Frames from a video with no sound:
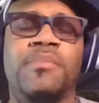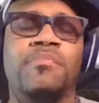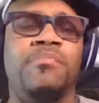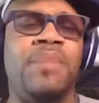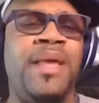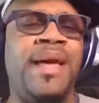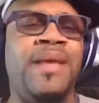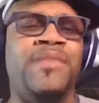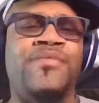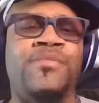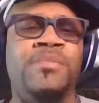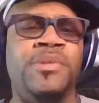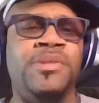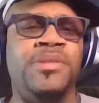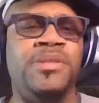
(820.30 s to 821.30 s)

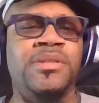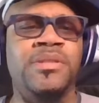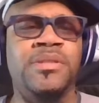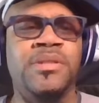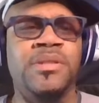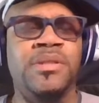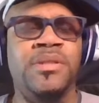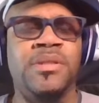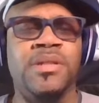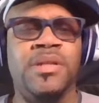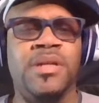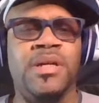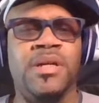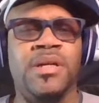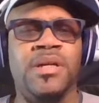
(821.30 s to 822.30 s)
blasphemous
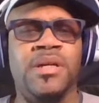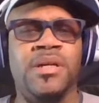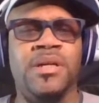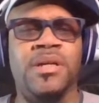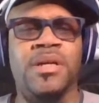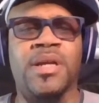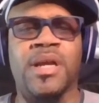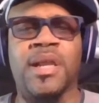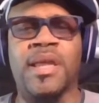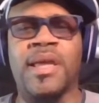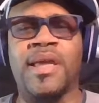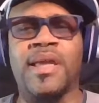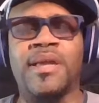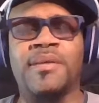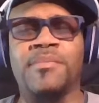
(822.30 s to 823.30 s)

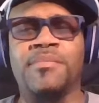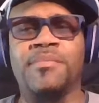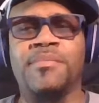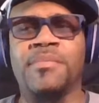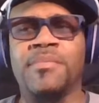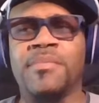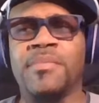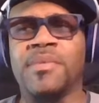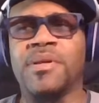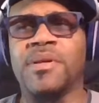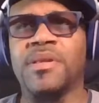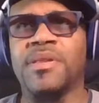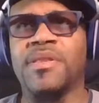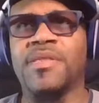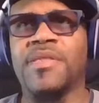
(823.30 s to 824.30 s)
claim
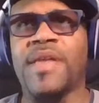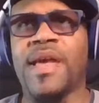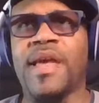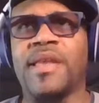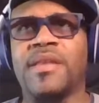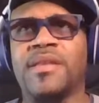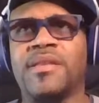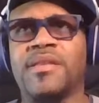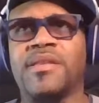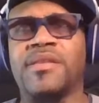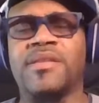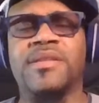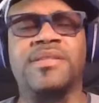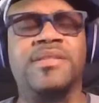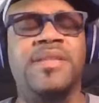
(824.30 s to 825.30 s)
that
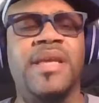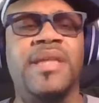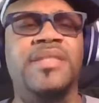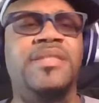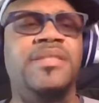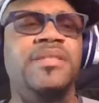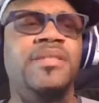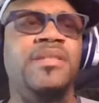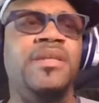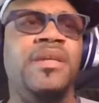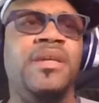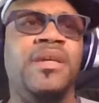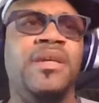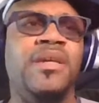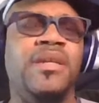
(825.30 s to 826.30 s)
this nation
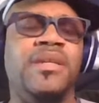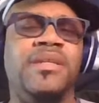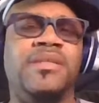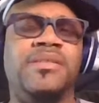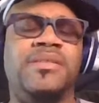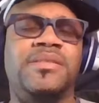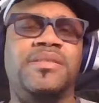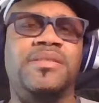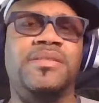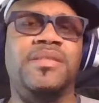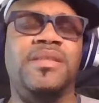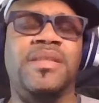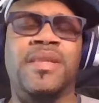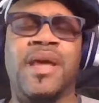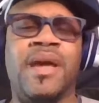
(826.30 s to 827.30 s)
is
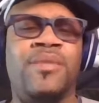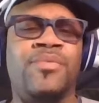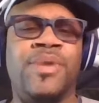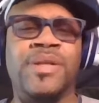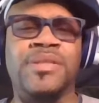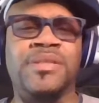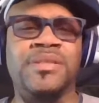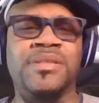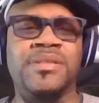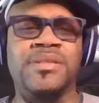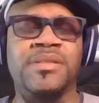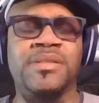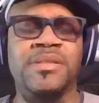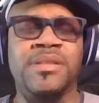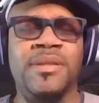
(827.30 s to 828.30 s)
not
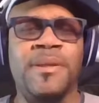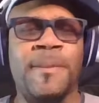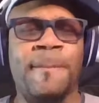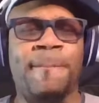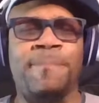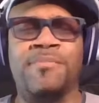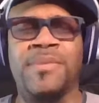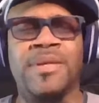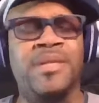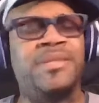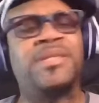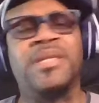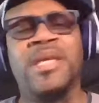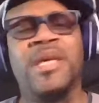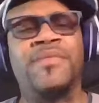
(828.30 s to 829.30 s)
racist, is
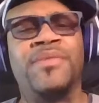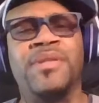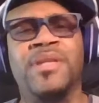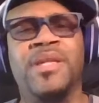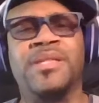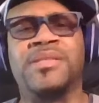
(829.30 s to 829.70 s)
to give the